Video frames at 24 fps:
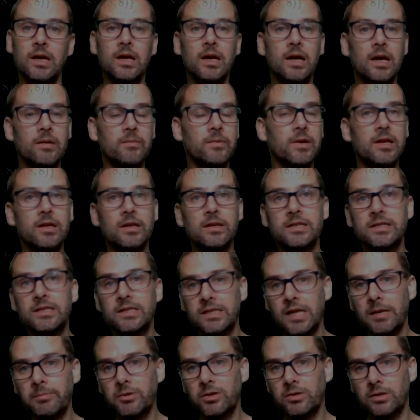And we can
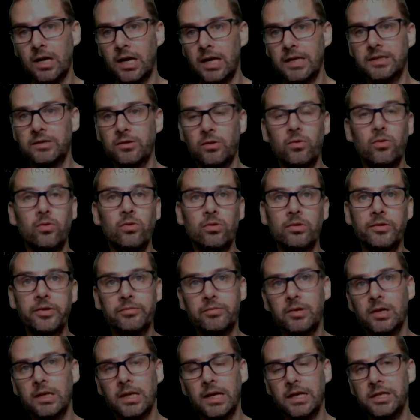summarize all the
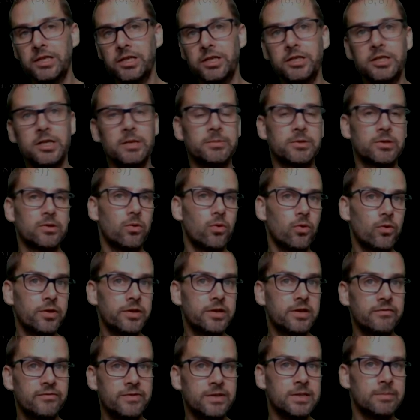relationships, all the
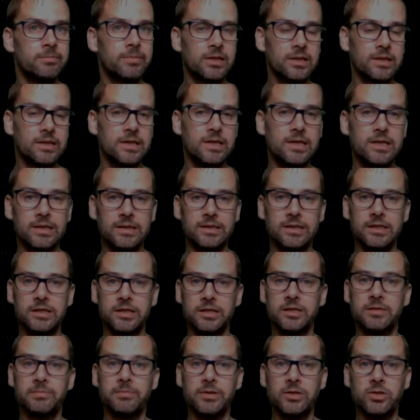divisibility conditions
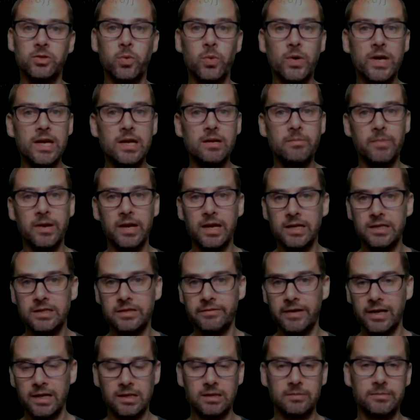between pairs
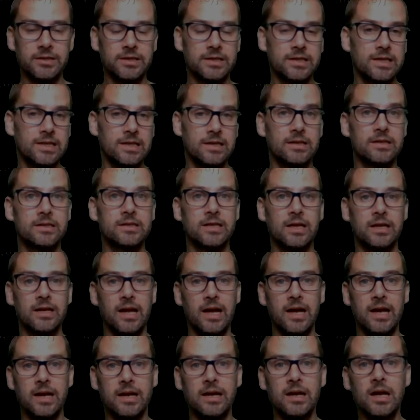of elements in the set
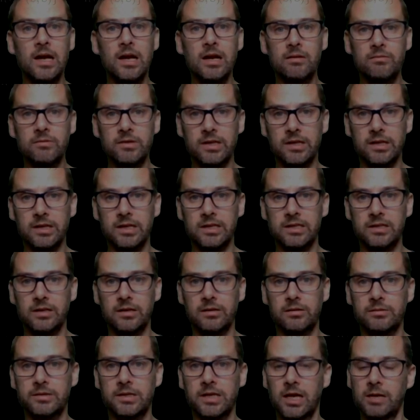A with a nice
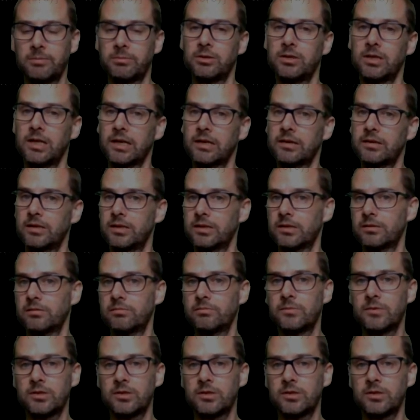little table like this.